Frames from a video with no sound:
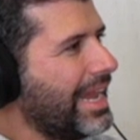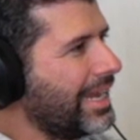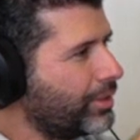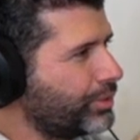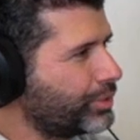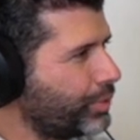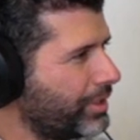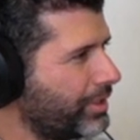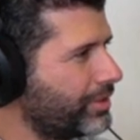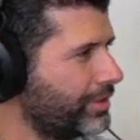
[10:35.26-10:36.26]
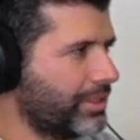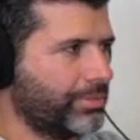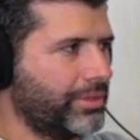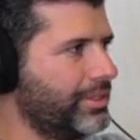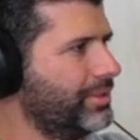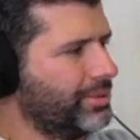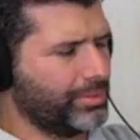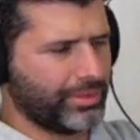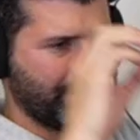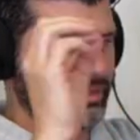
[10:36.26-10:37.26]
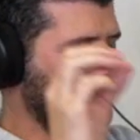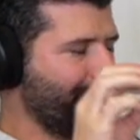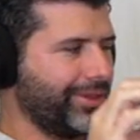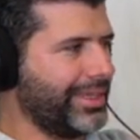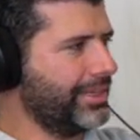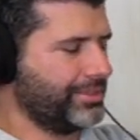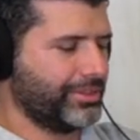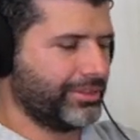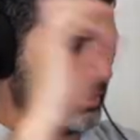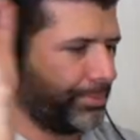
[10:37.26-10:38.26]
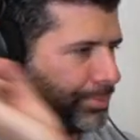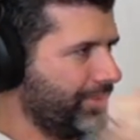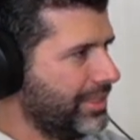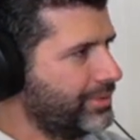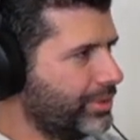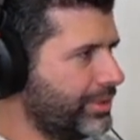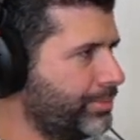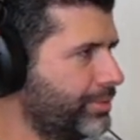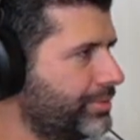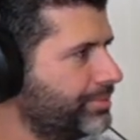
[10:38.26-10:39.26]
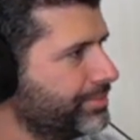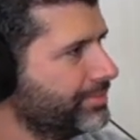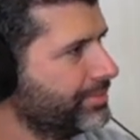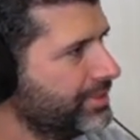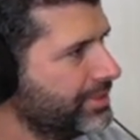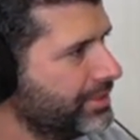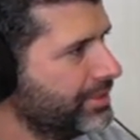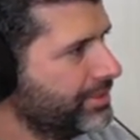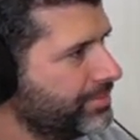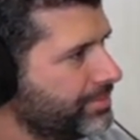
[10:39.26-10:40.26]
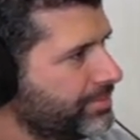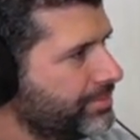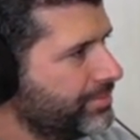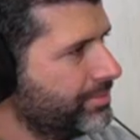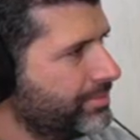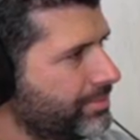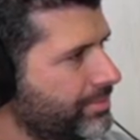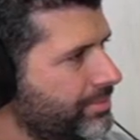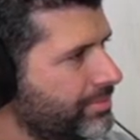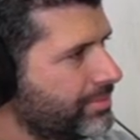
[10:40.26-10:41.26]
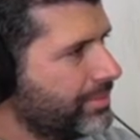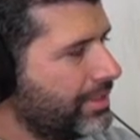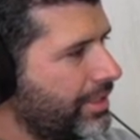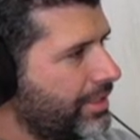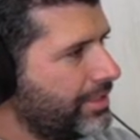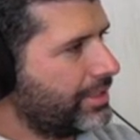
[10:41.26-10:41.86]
angle's weird or something with that. It's just like, it's so simple. I think it's